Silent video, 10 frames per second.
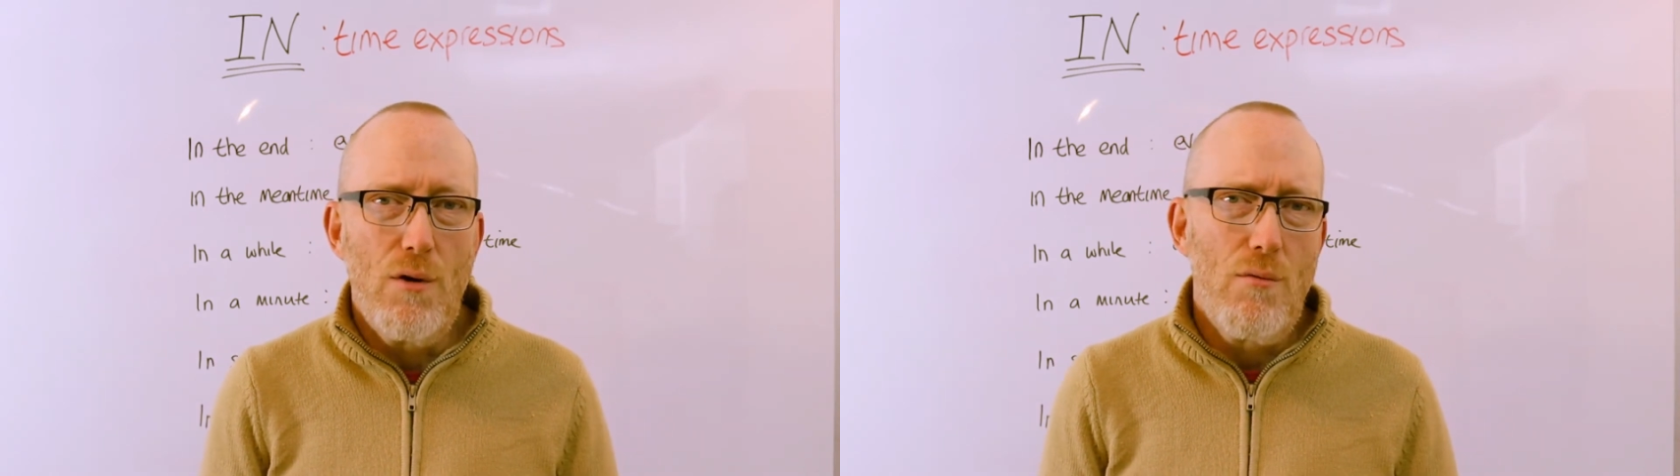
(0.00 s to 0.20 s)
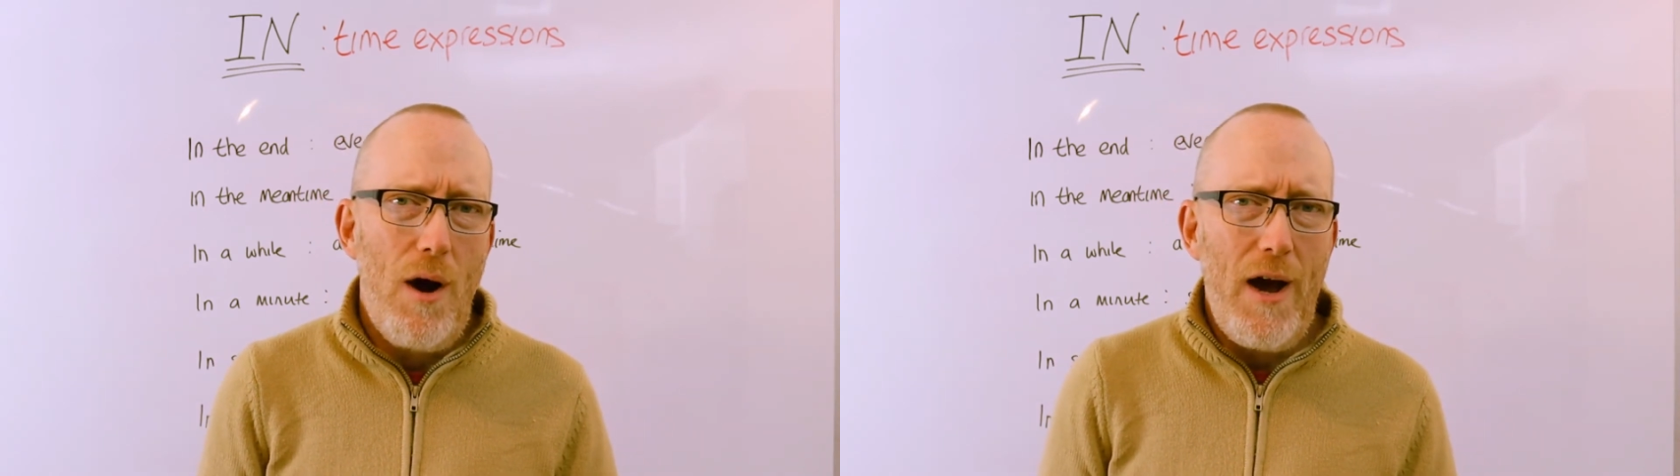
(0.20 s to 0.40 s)

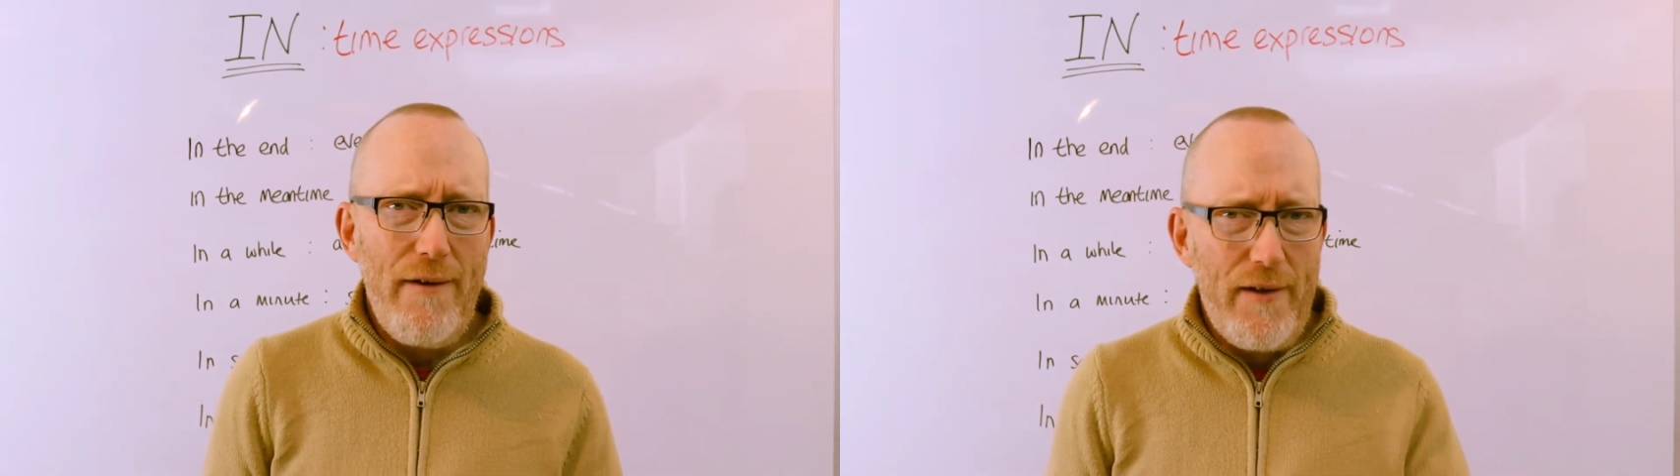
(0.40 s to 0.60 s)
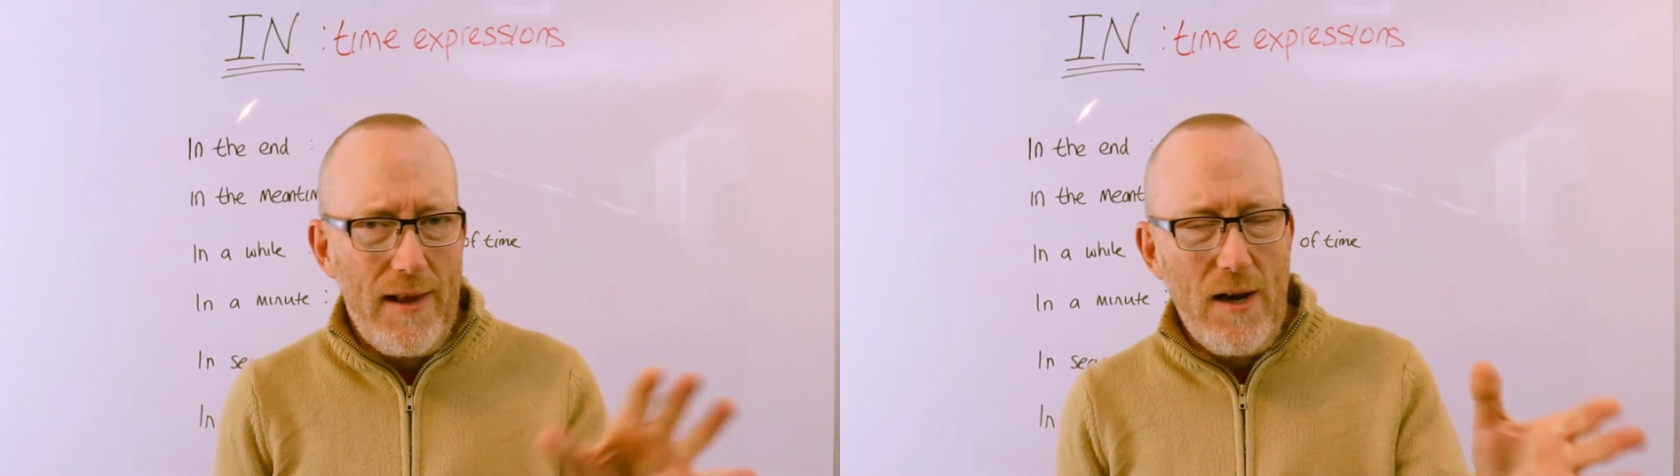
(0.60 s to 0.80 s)

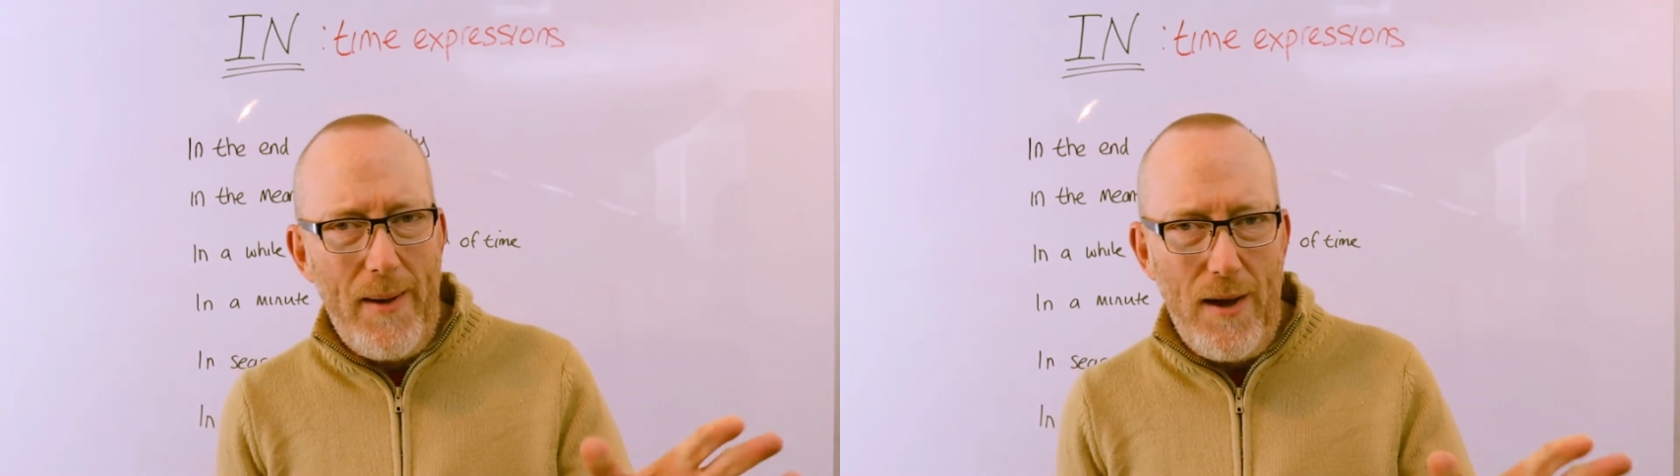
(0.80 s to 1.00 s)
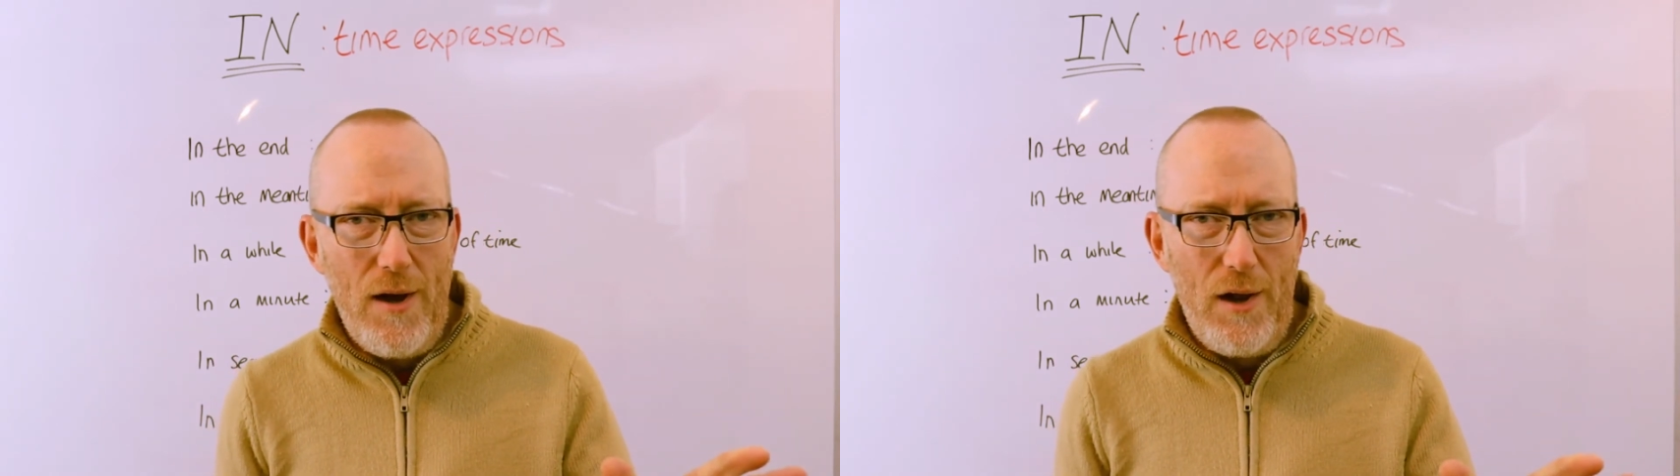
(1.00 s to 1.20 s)
arrive a little
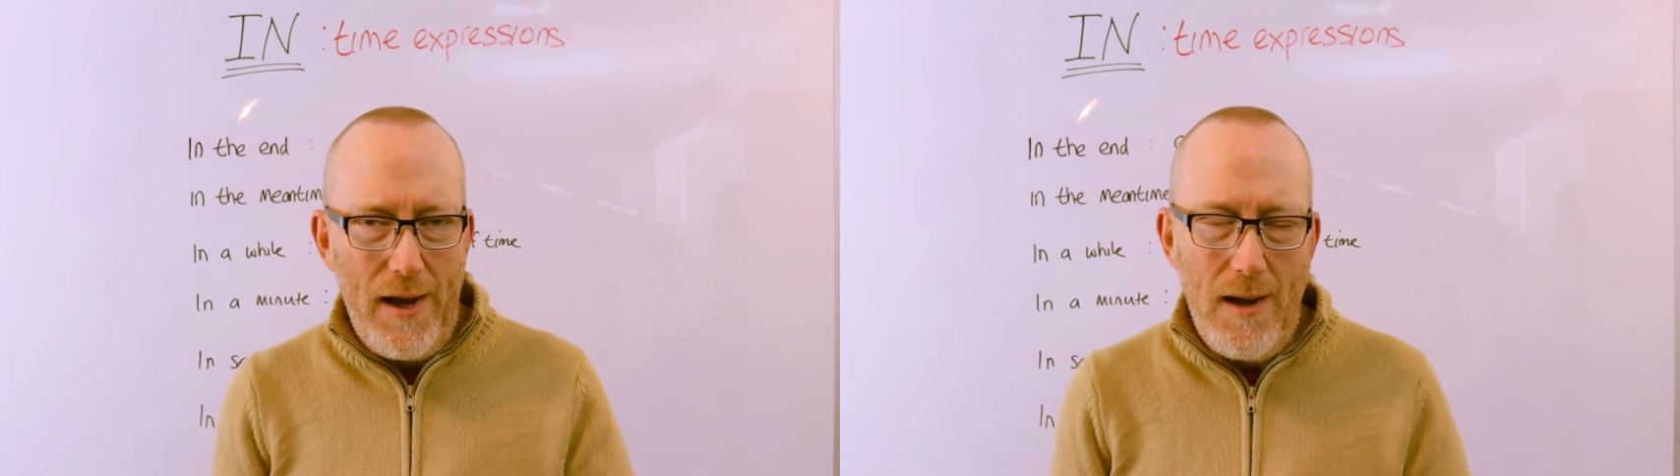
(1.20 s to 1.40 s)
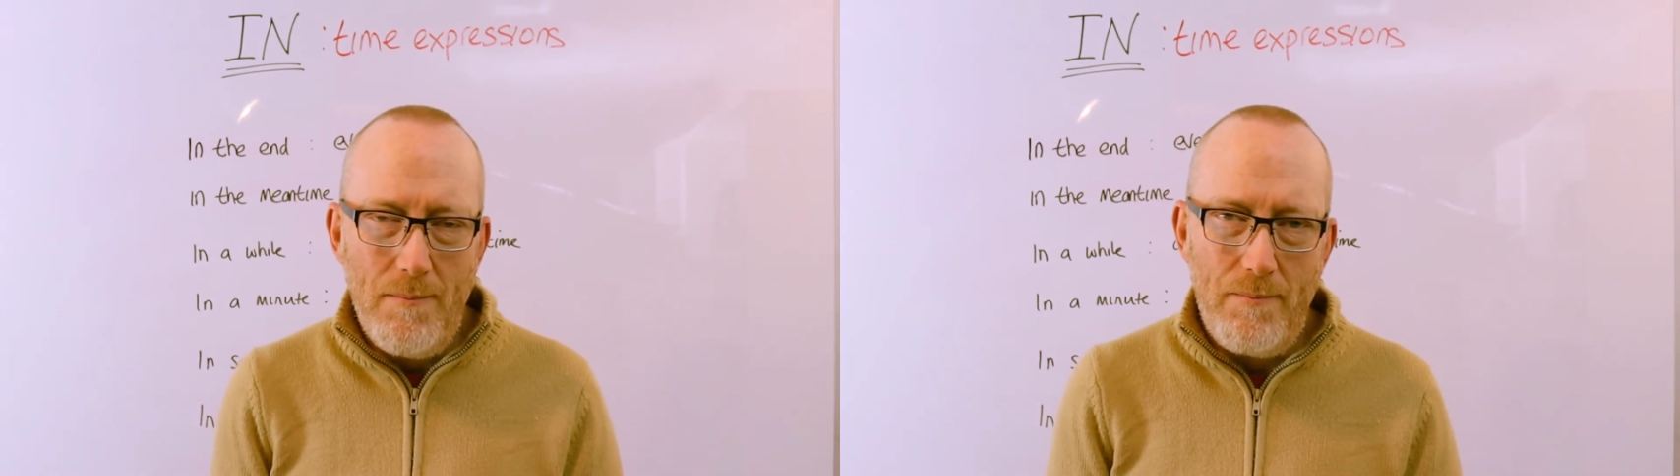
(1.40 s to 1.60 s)
bit early,